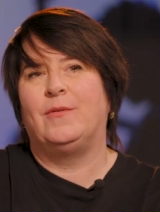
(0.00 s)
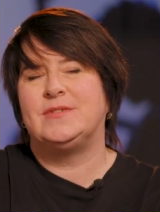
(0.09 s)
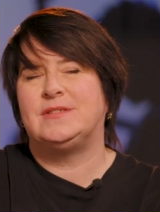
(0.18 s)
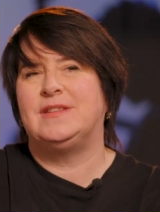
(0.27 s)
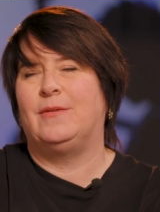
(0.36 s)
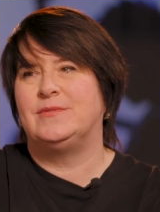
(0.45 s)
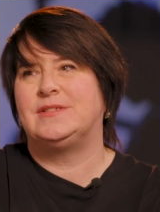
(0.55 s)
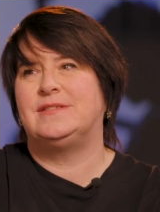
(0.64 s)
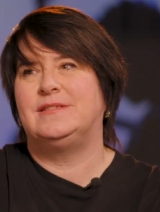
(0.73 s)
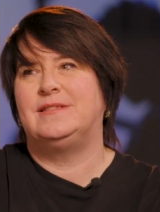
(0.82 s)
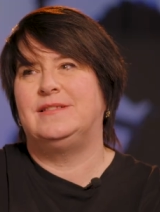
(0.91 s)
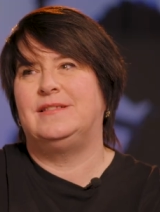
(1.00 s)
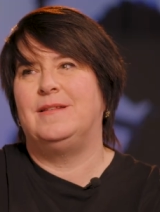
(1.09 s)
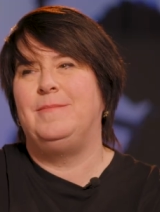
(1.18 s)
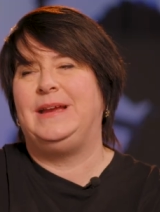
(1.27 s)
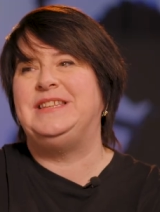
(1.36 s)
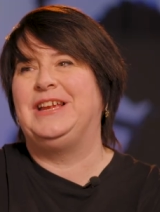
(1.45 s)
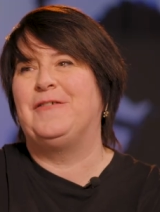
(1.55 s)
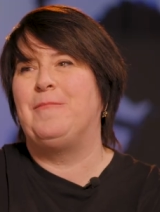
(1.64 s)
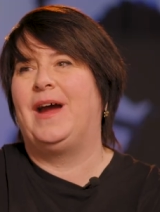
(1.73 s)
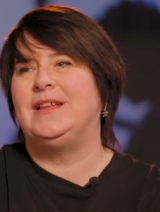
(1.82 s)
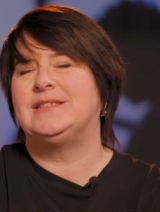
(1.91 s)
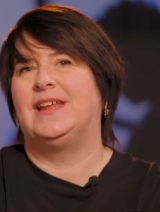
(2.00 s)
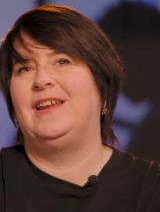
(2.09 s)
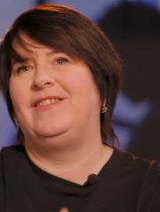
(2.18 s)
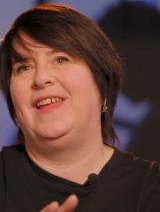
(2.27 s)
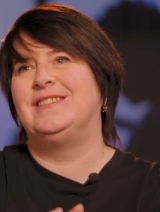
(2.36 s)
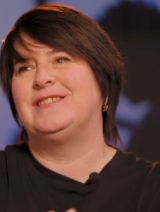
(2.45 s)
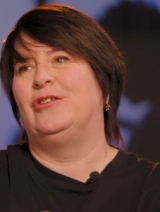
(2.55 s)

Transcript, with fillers: that was that was the meeting of minds then. And then